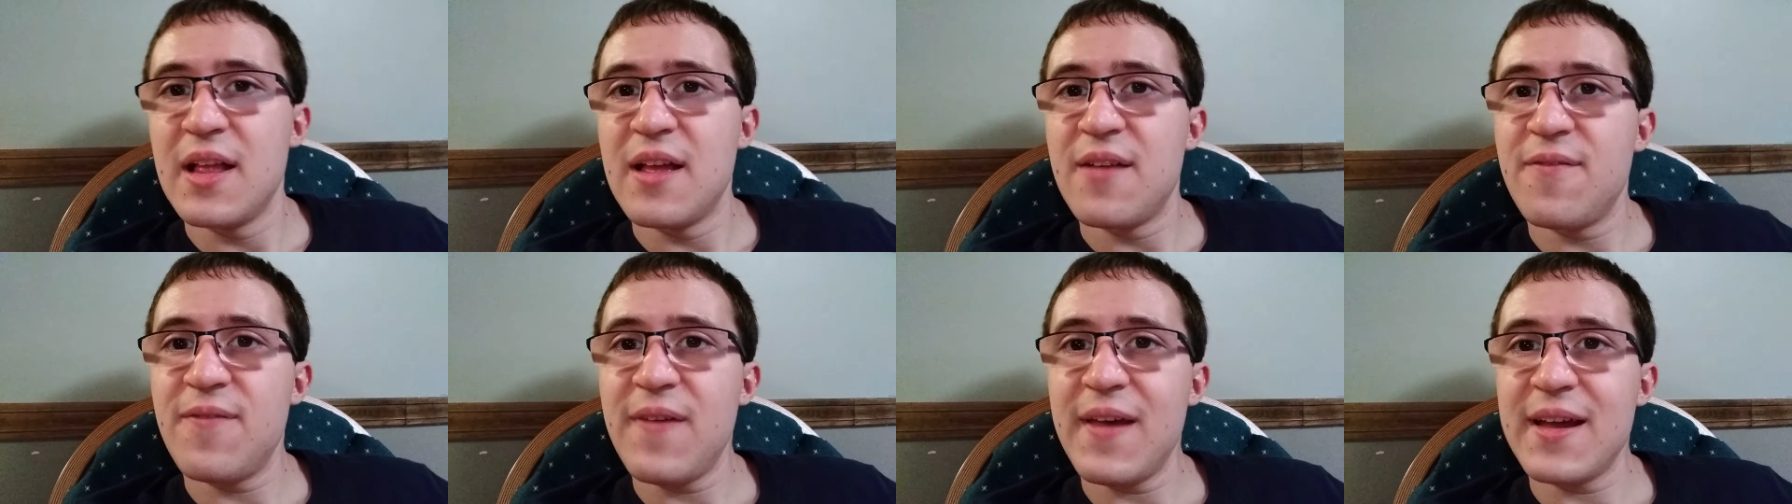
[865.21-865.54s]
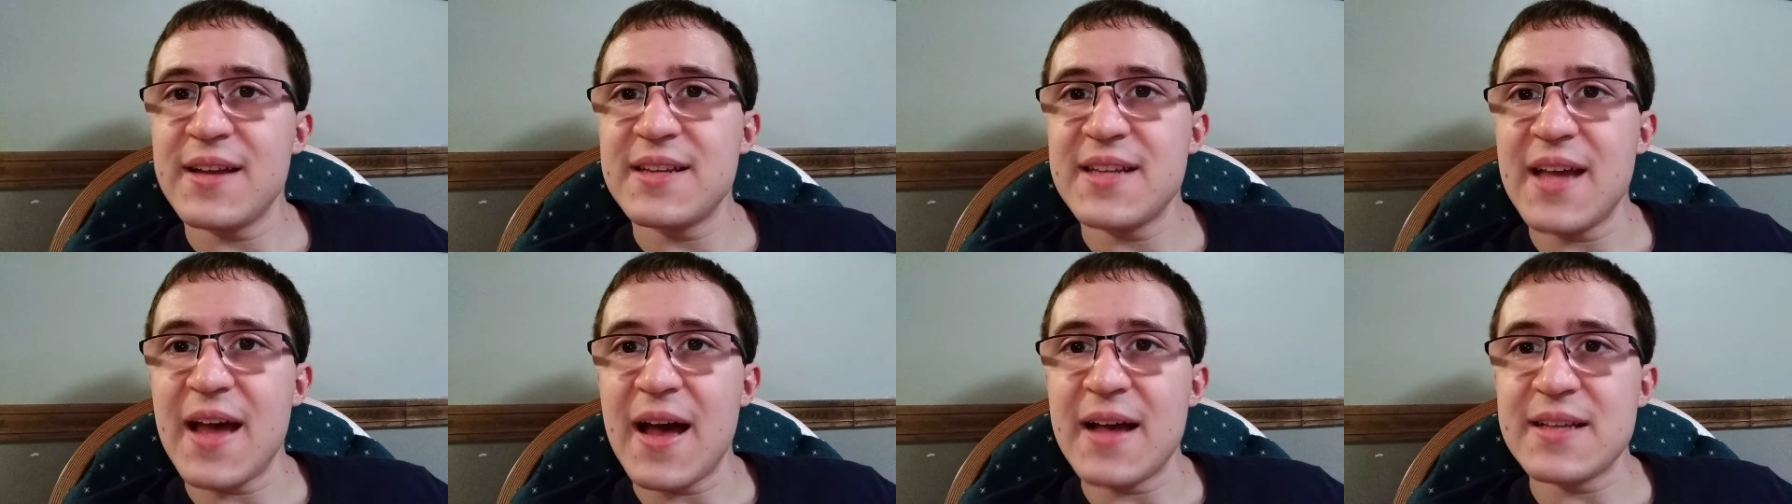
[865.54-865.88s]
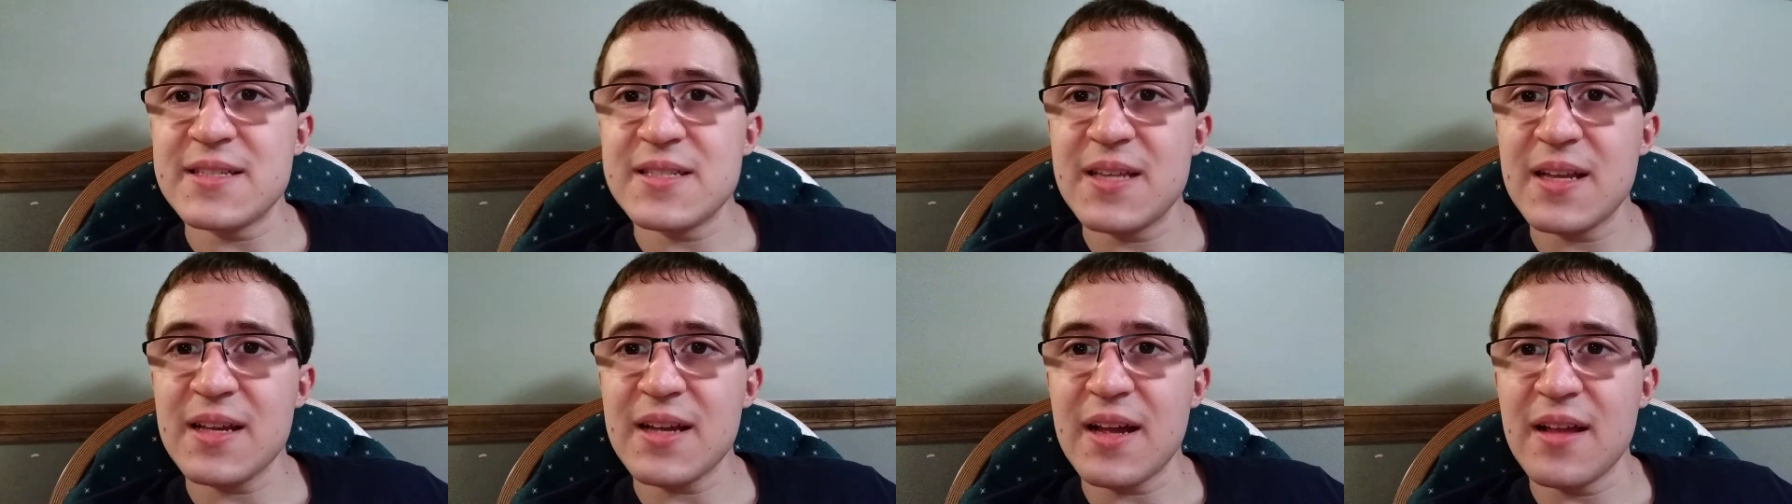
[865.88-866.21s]

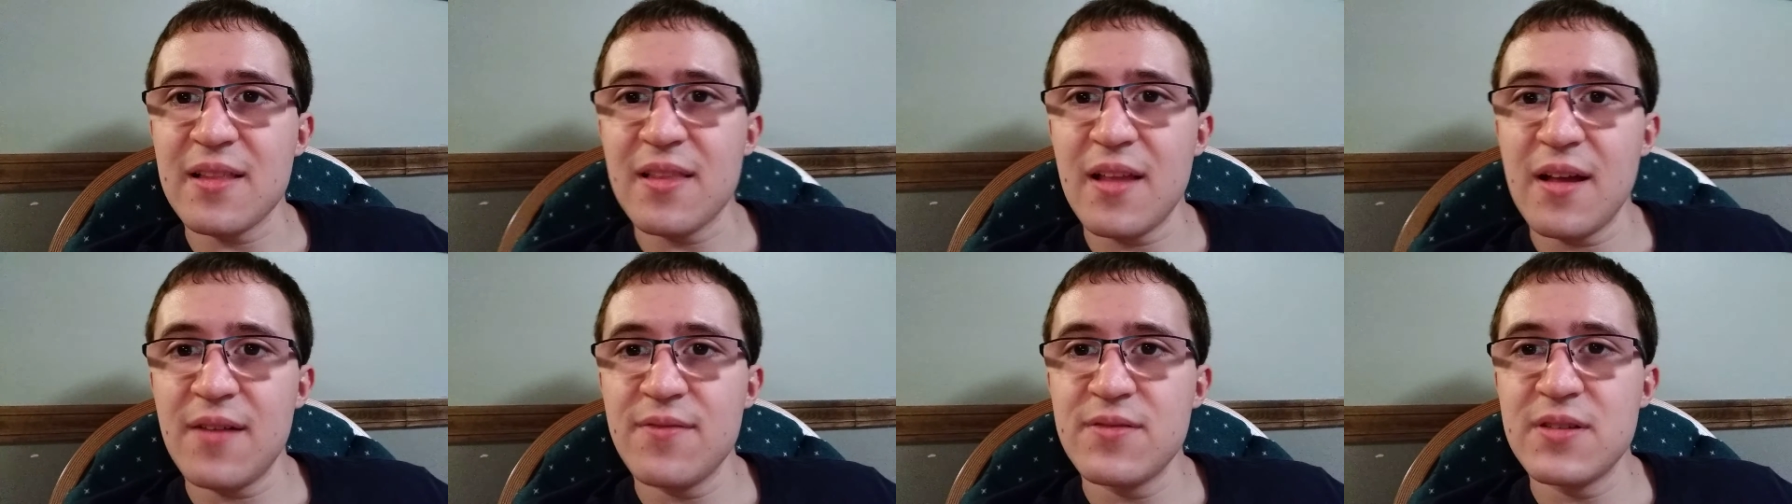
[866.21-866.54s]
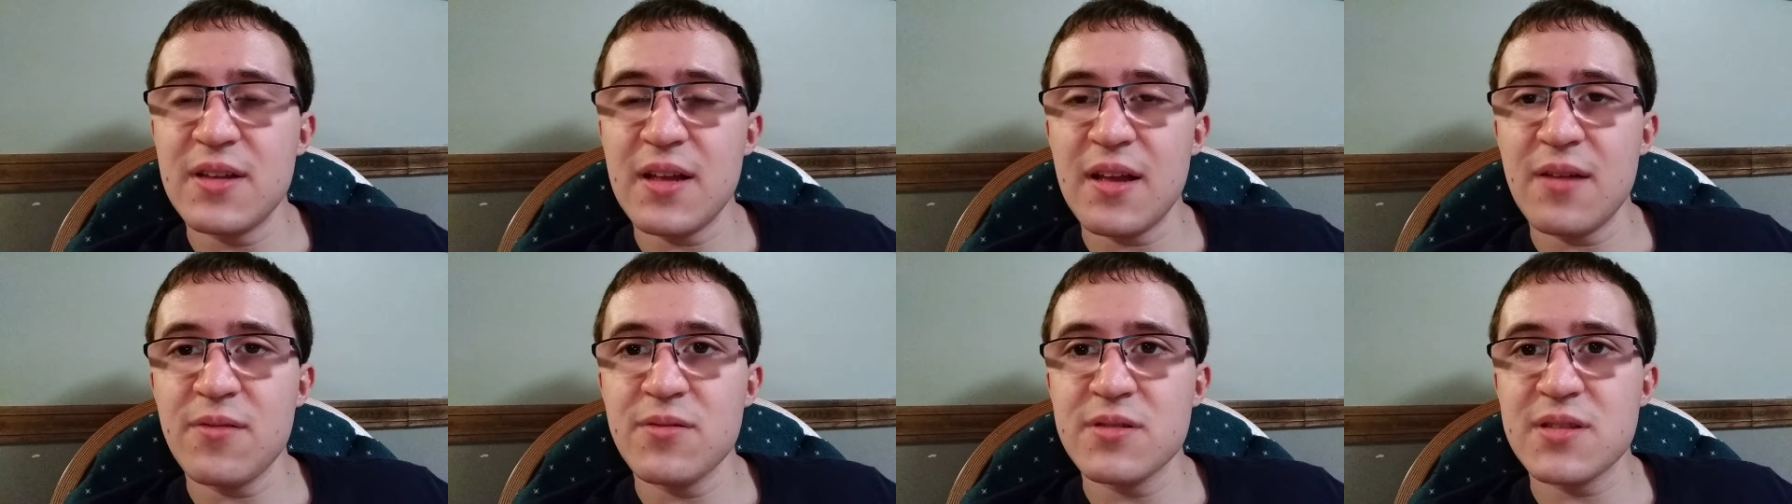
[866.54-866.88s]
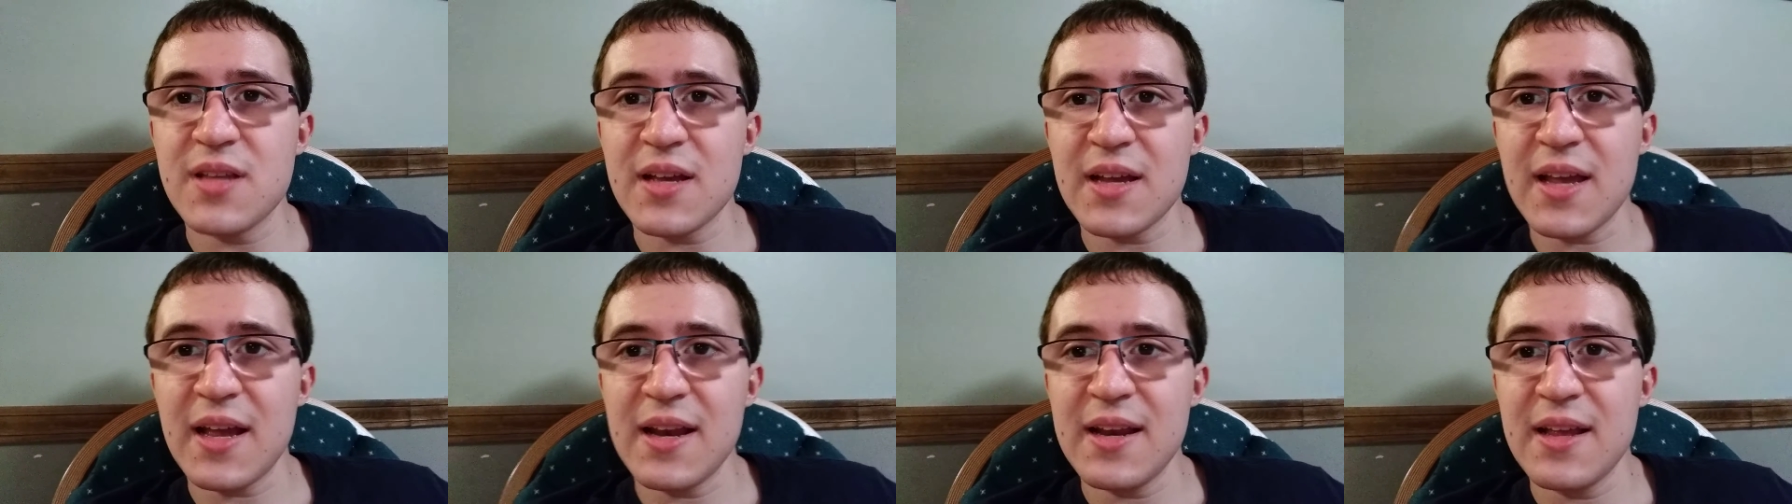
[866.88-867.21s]
fantastic. I loved it. It was
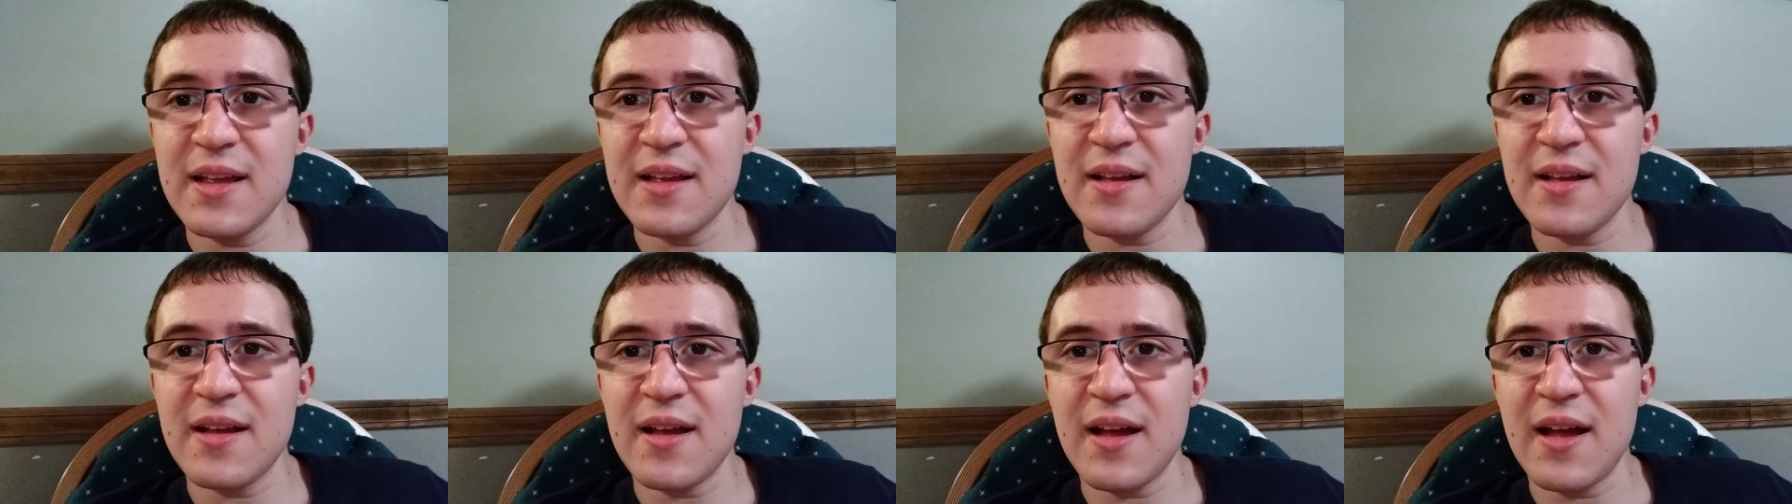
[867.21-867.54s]
like and